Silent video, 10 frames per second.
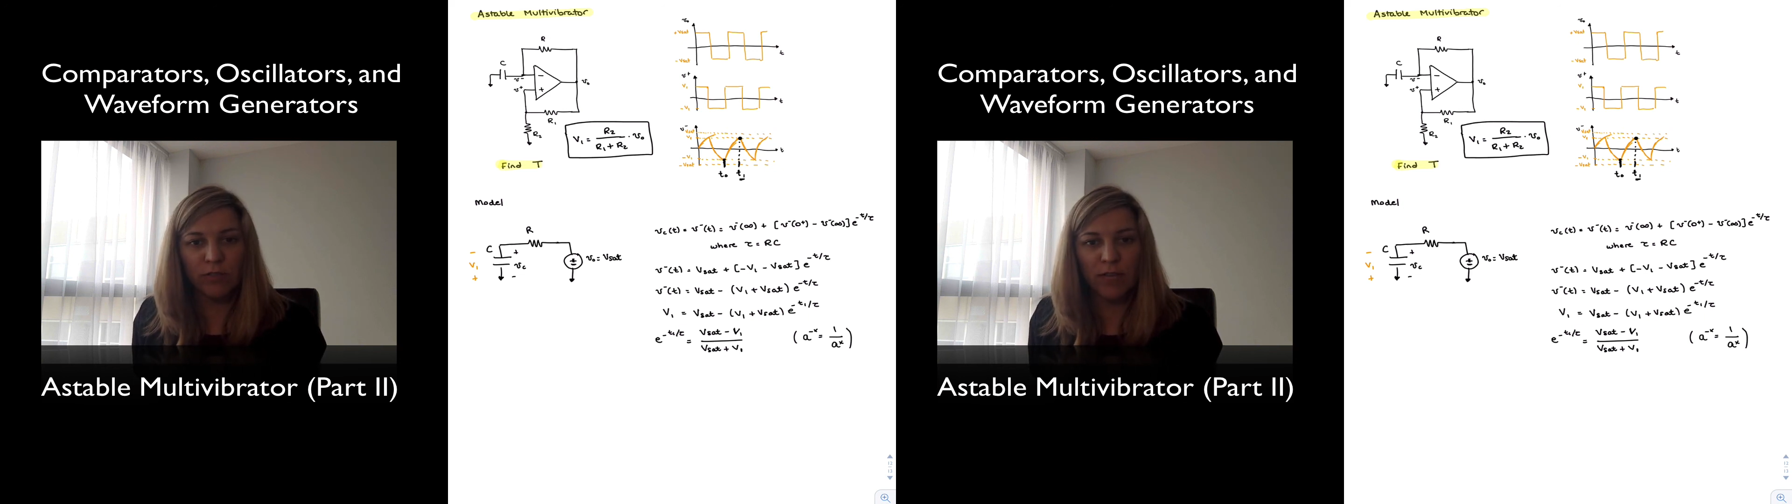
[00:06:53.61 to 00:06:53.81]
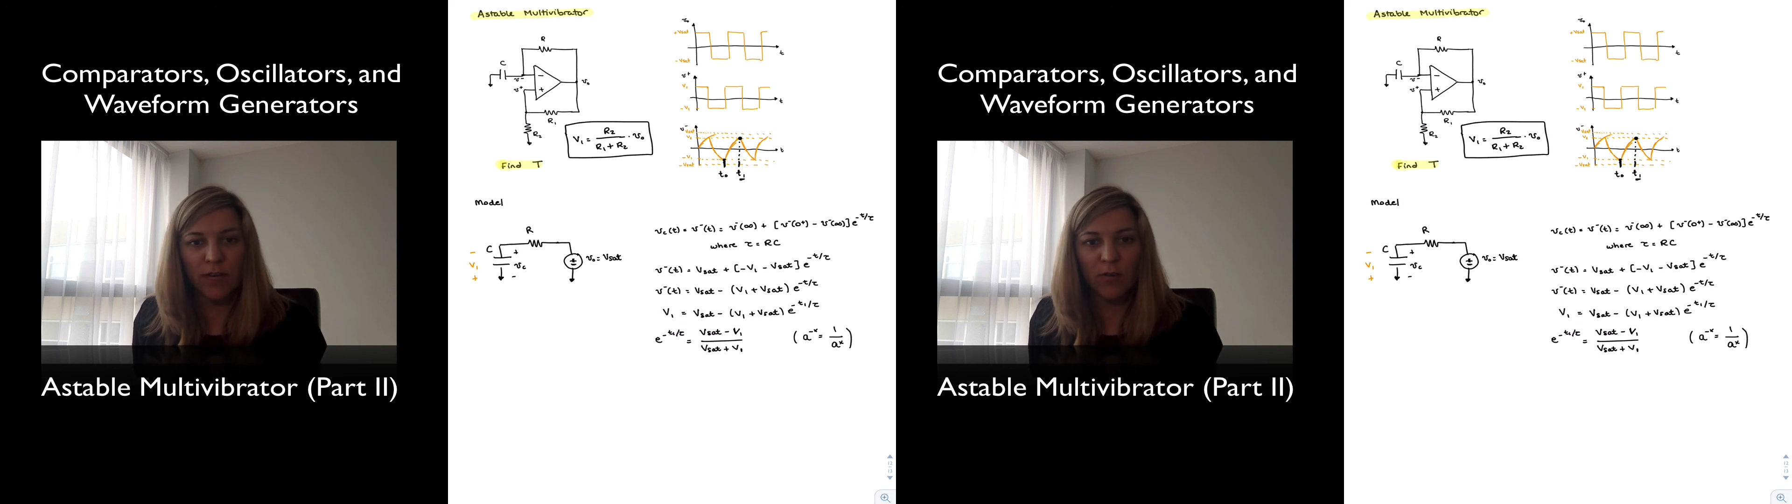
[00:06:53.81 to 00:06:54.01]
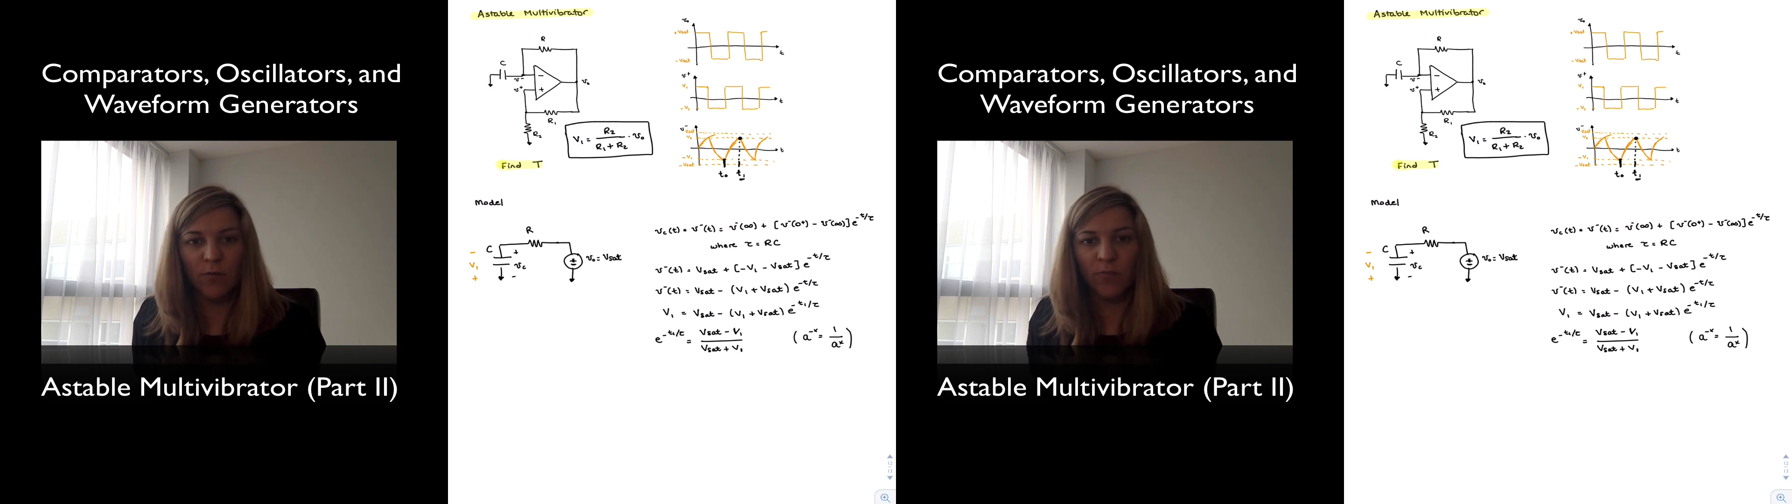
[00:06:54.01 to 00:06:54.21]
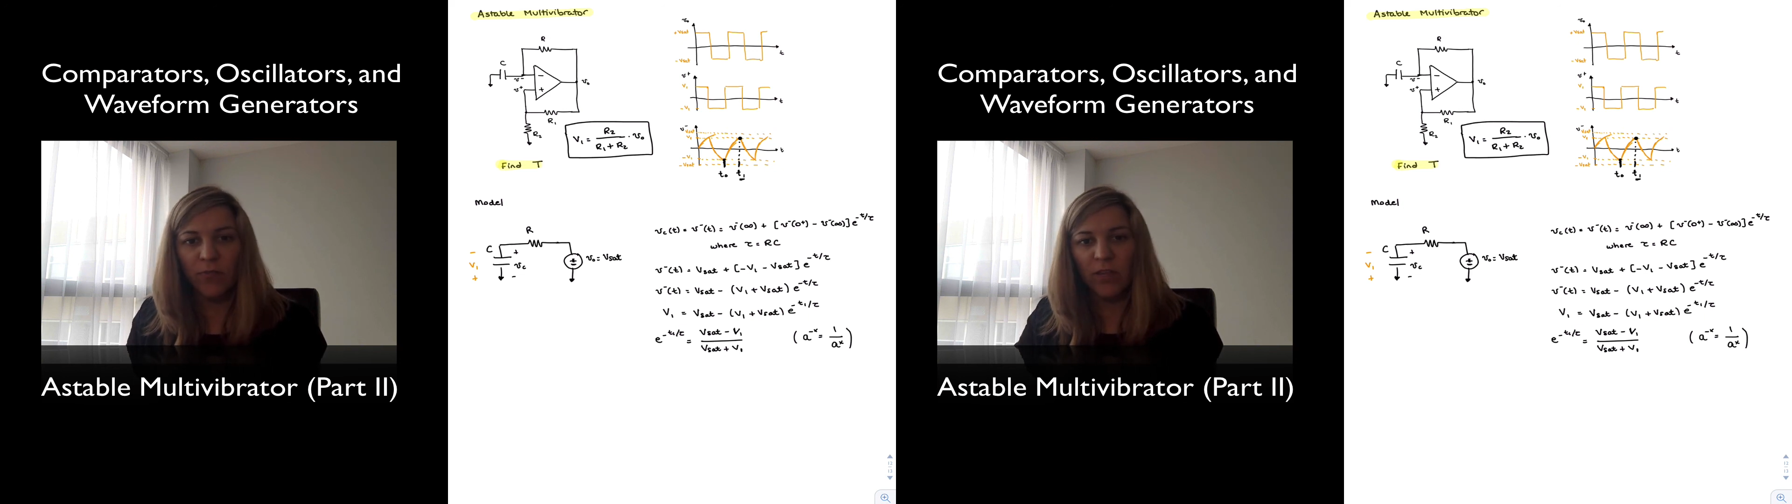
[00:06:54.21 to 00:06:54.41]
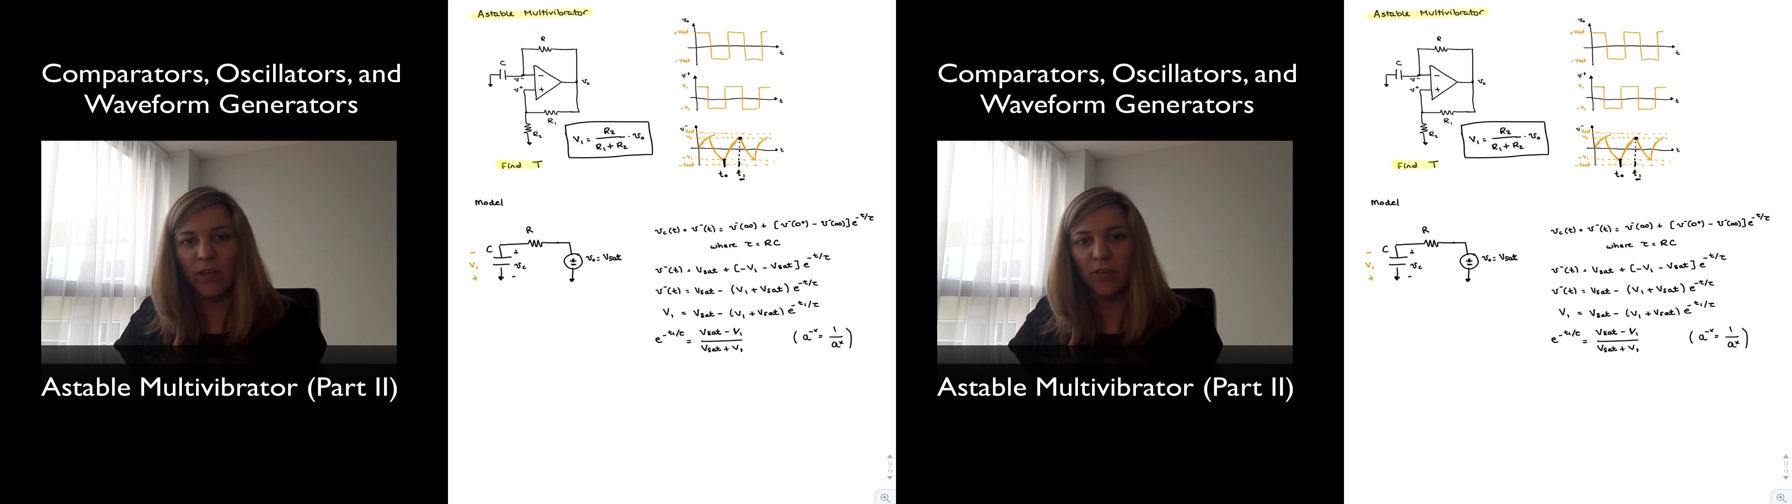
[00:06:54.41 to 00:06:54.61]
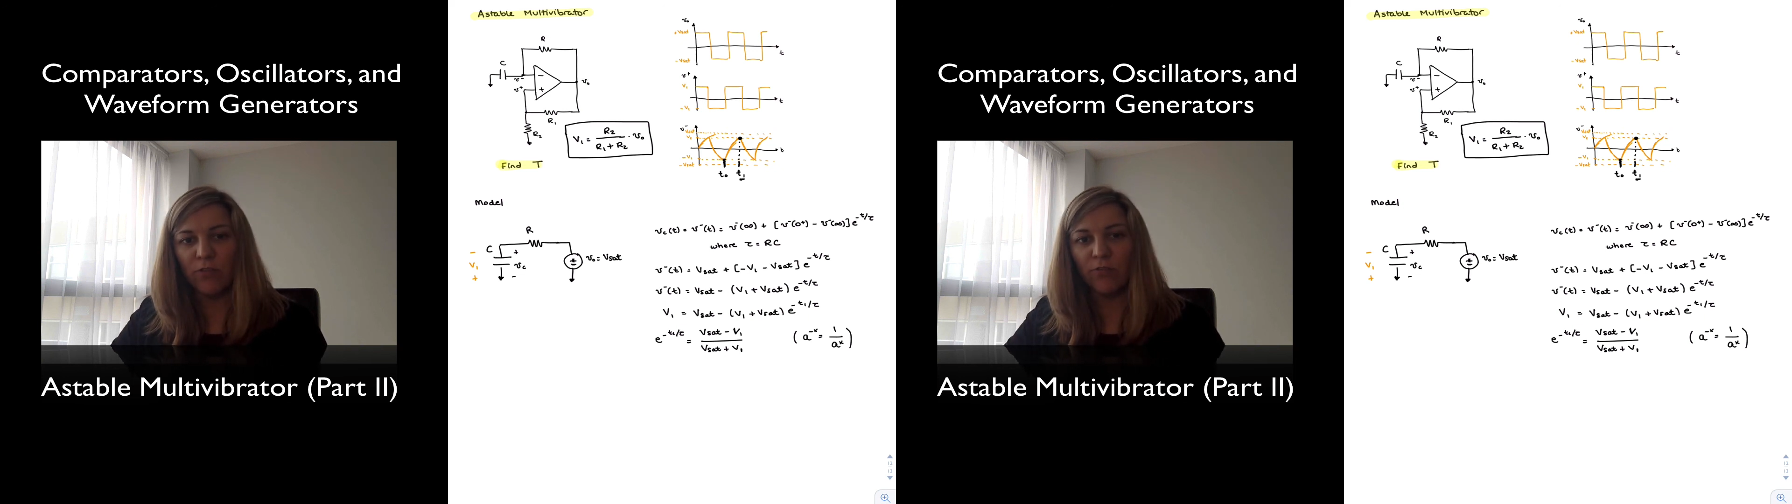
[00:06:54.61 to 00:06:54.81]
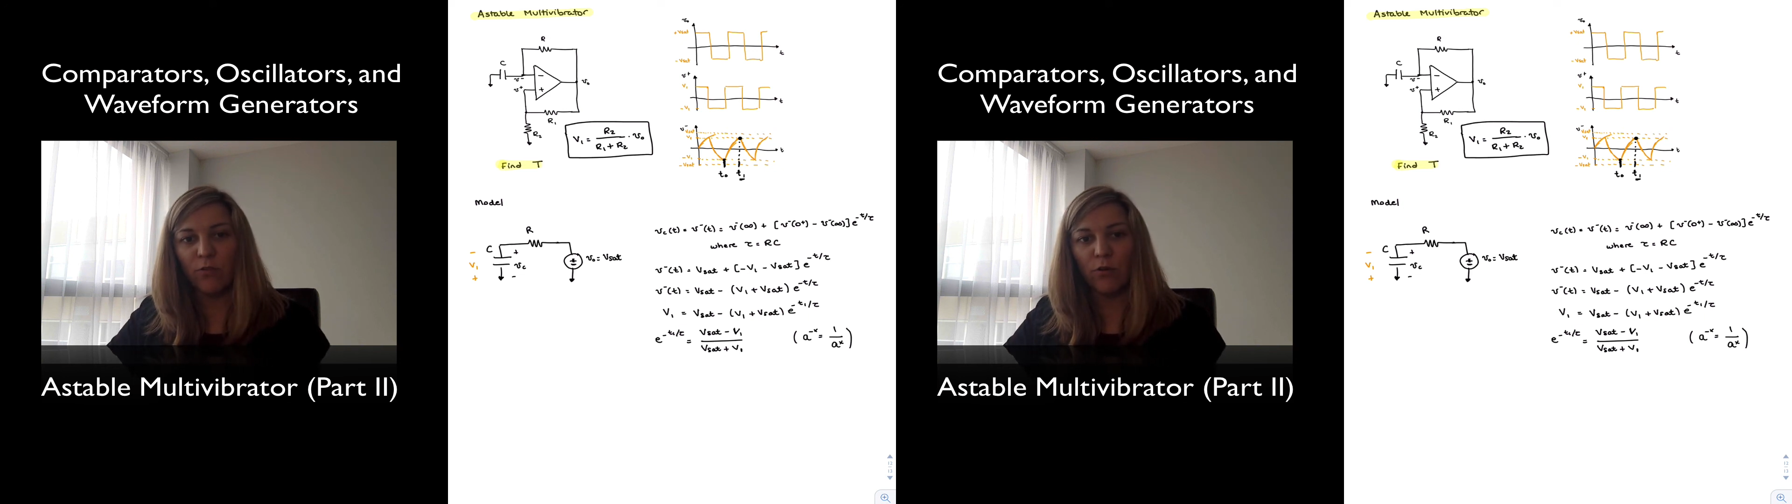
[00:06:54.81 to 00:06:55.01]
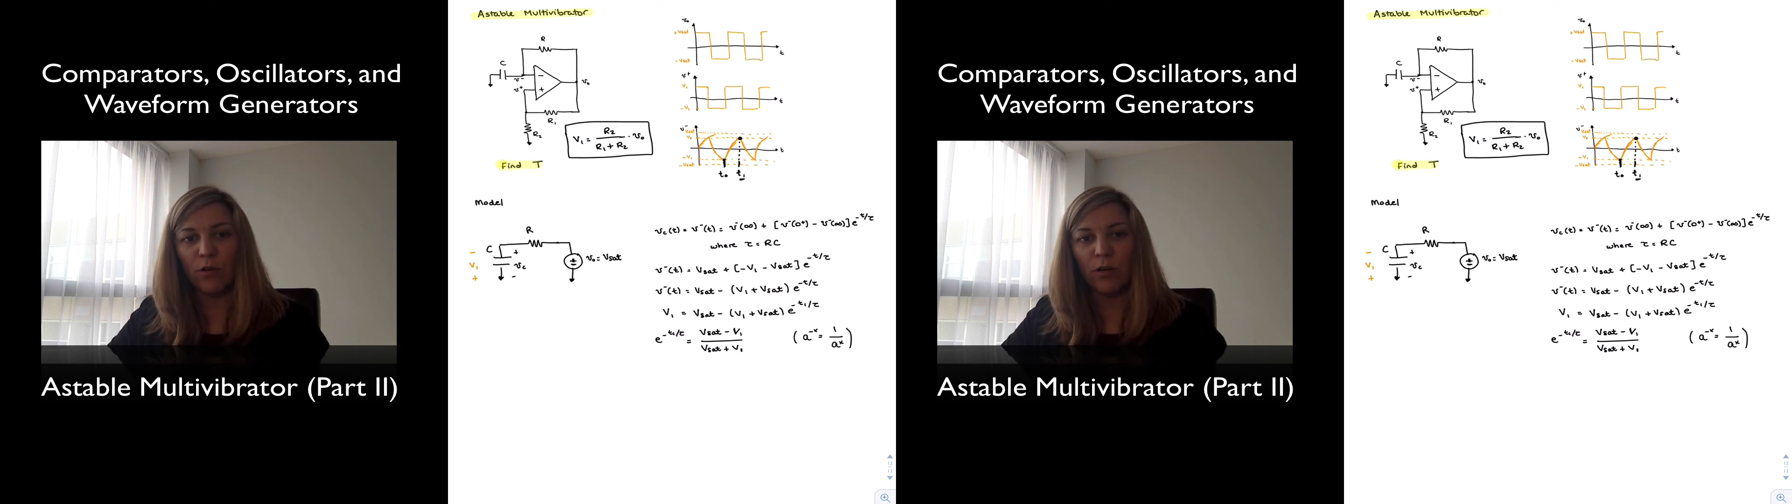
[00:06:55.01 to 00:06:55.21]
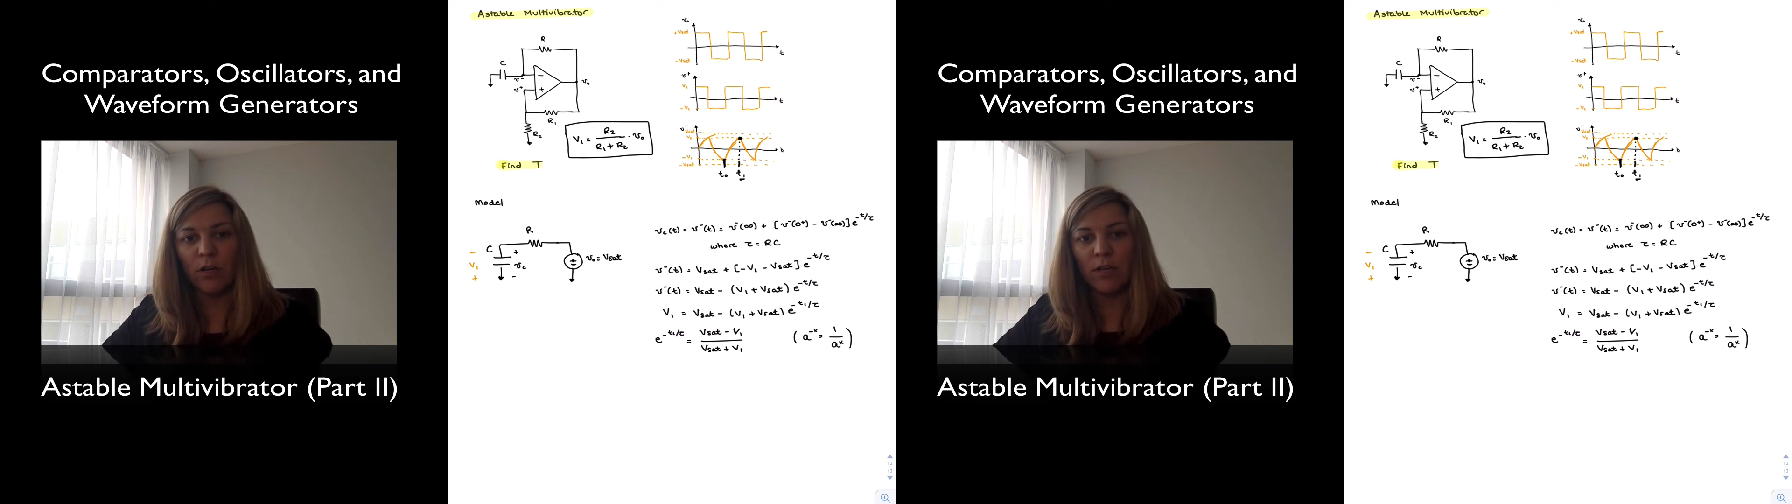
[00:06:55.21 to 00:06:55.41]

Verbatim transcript: tau, and therefore